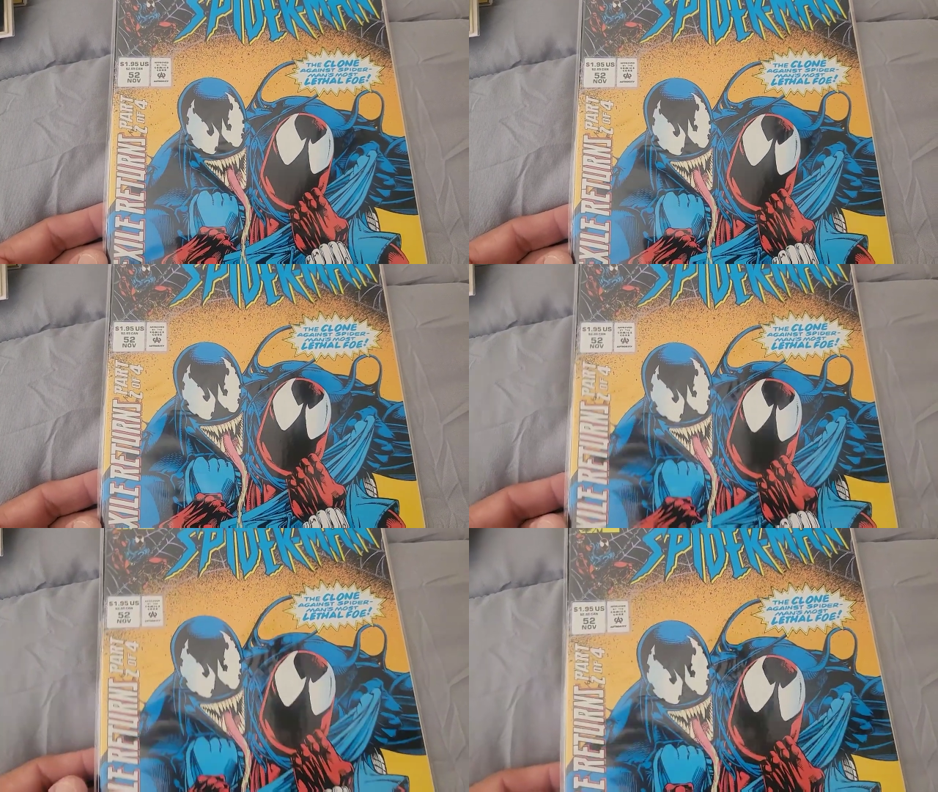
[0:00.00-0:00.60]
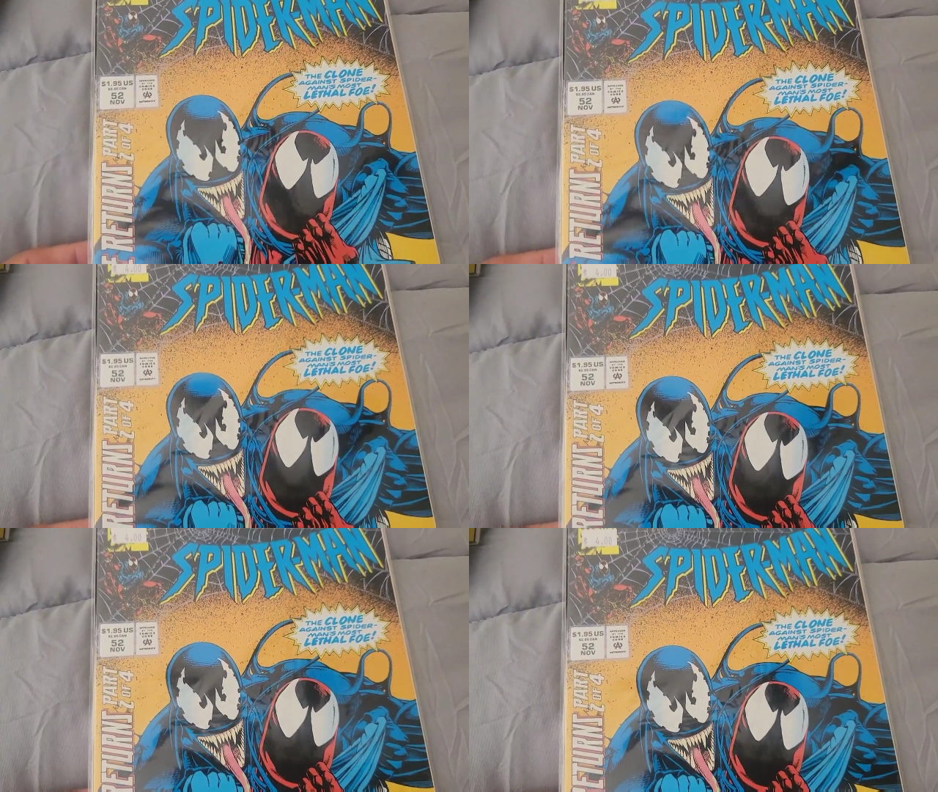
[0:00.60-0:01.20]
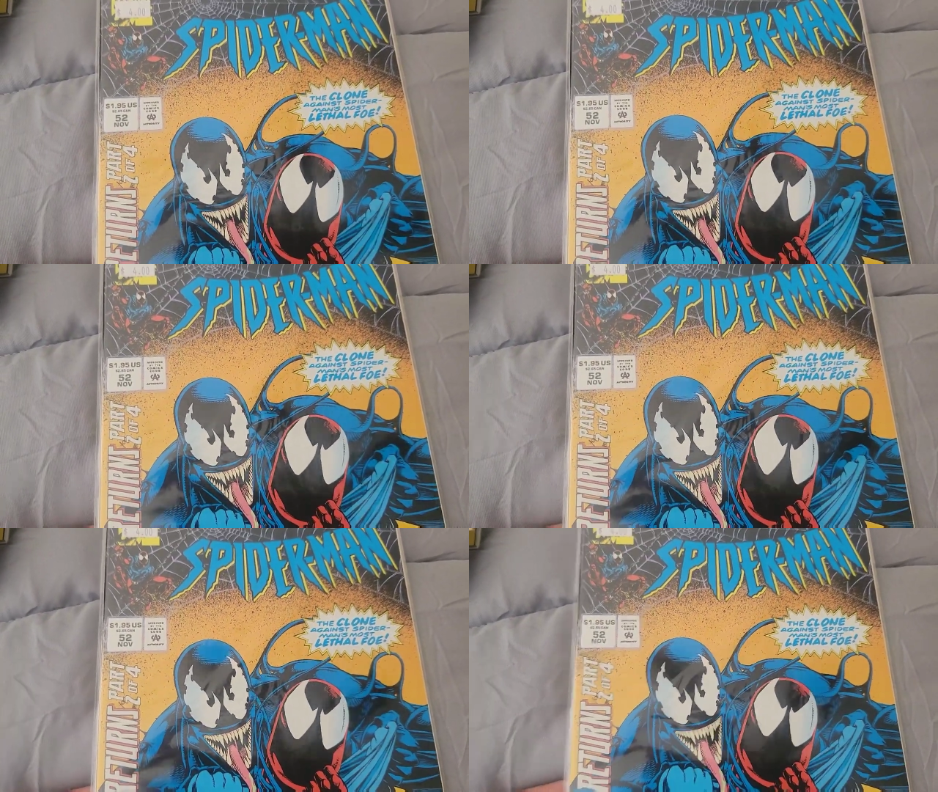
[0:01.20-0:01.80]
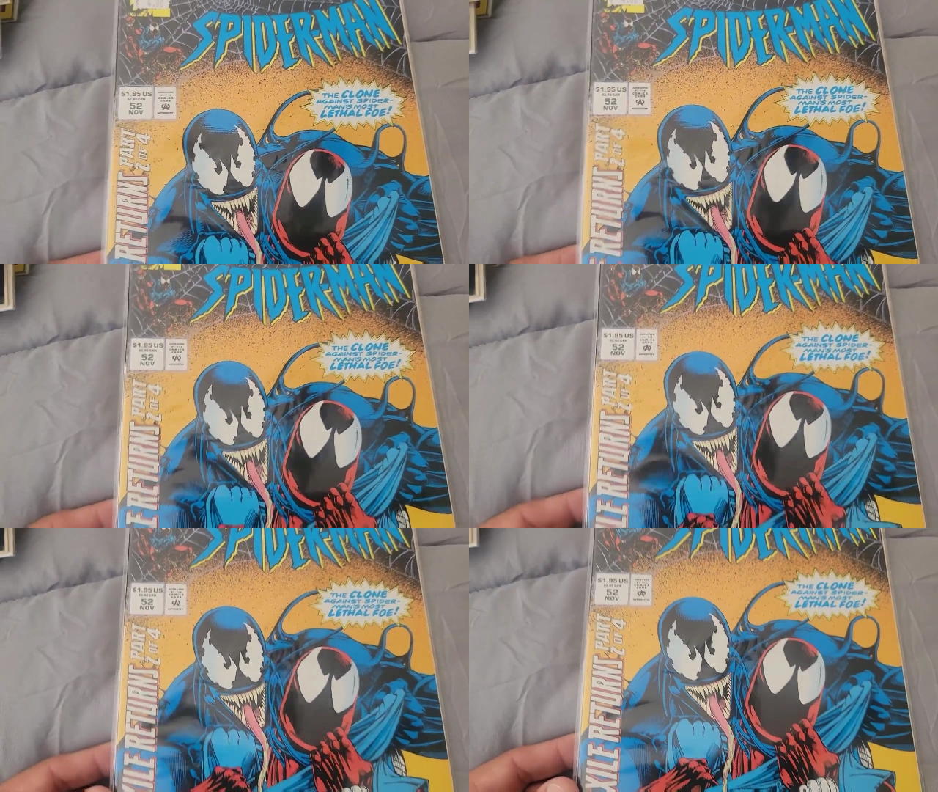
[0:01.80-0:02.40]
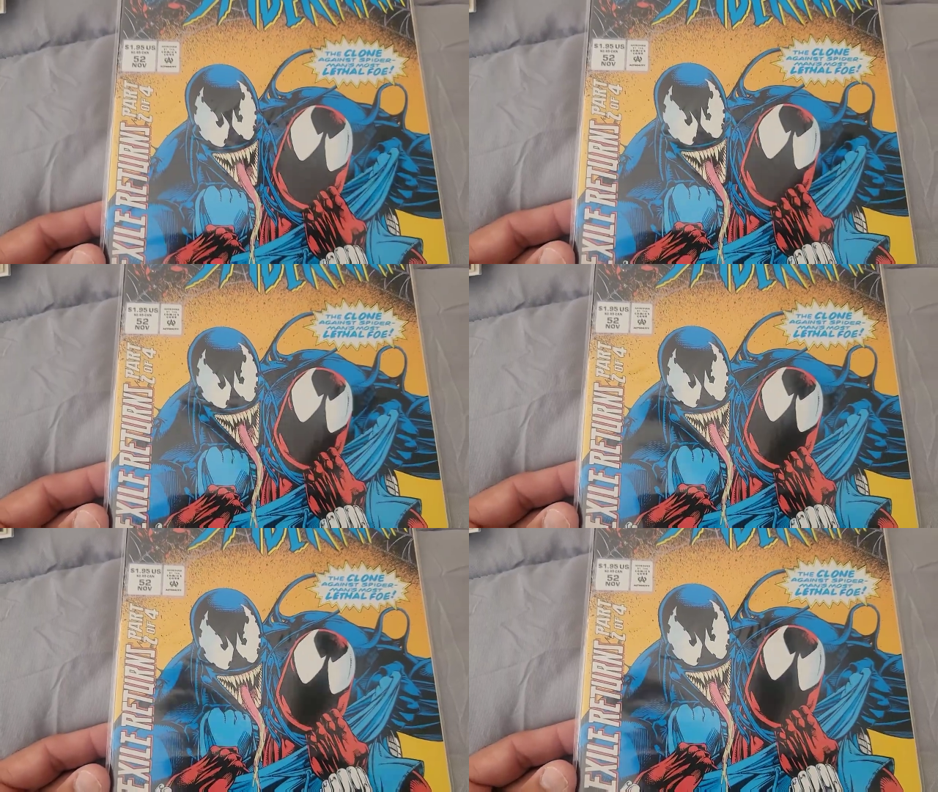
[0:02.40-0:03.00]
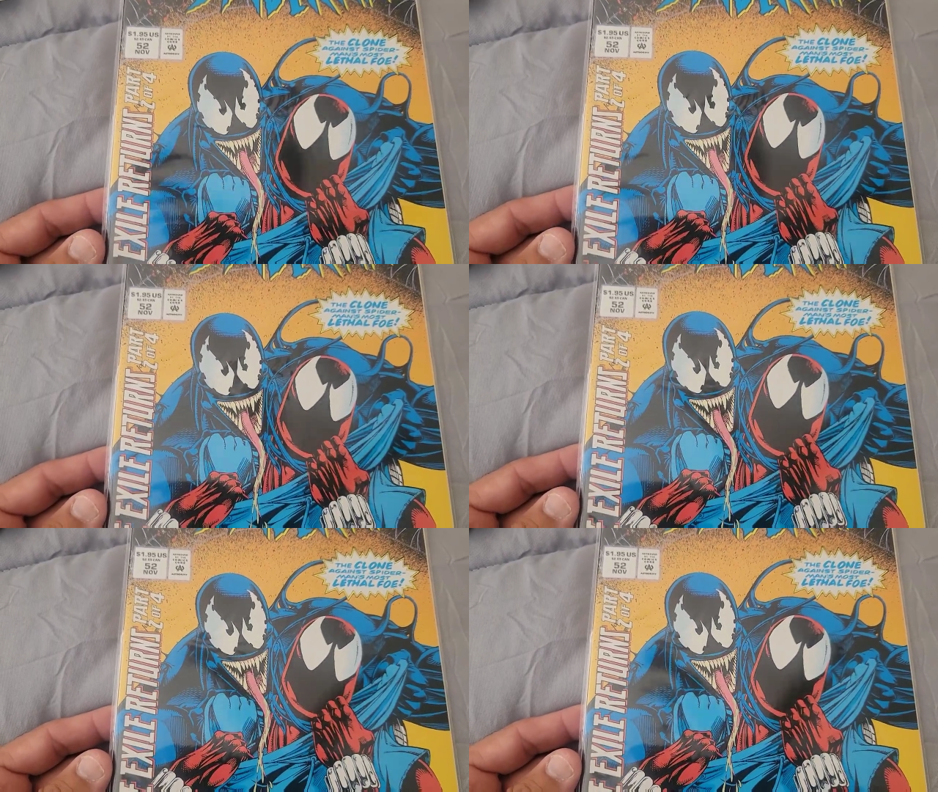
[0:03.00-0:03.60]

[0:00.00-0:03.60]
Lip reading: No face is visible, so there are no lips to read.